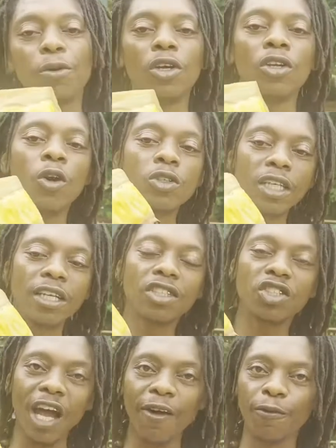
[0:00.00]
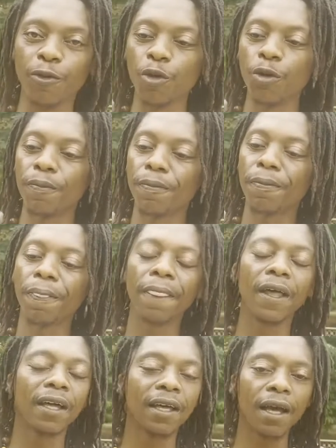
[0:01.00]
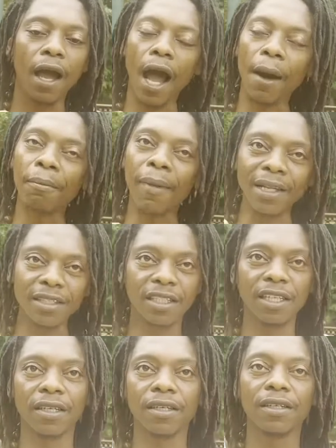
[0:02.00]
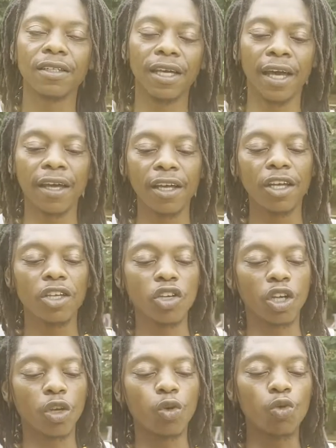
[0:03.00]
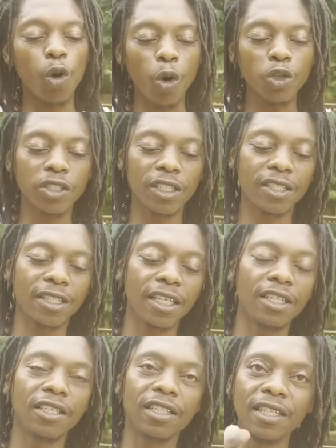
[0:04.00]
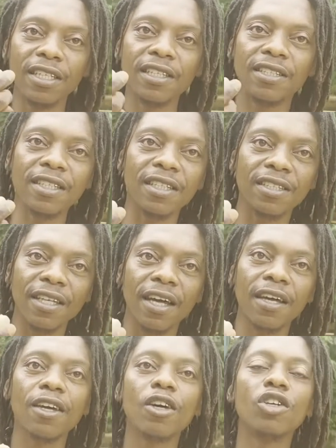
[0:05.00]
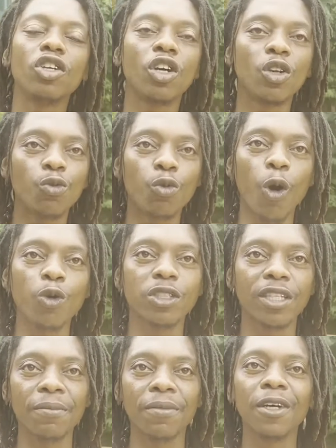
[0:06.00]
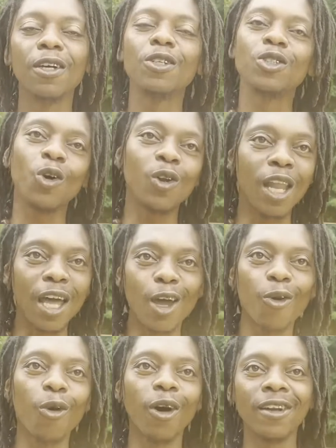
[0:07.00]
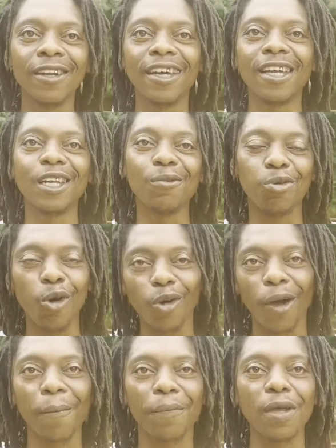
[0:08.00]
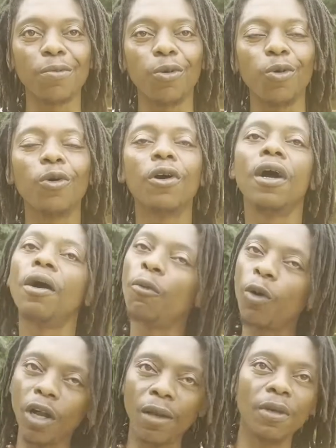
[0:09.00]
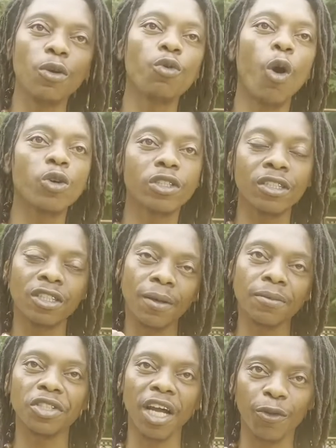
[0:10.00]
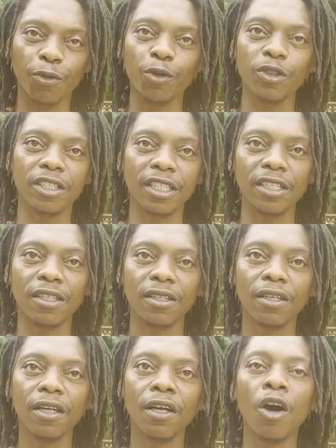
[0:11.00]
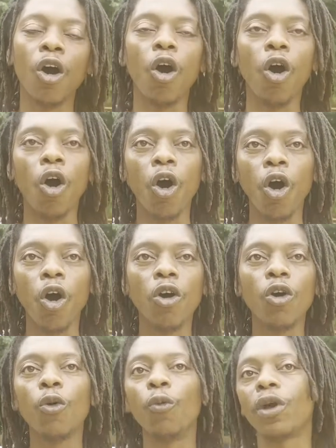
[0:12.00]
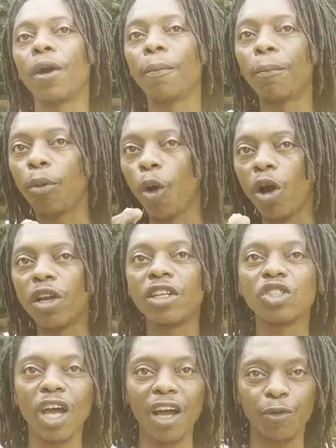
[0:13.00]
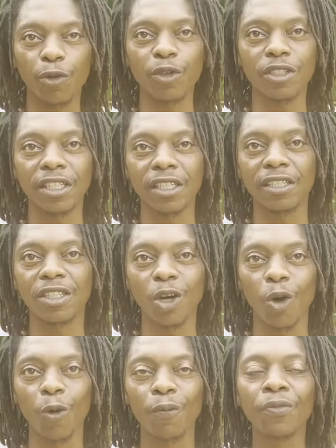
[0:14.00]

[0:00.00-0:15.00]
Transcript: you know, say so the jackfruit a mad thing, yeah? You can roast the seed. You see these seeds there? You can roast them. So later on in the program, people, we're gonna be roasting some jackfruit seed or we can boil the jackfruit seed. So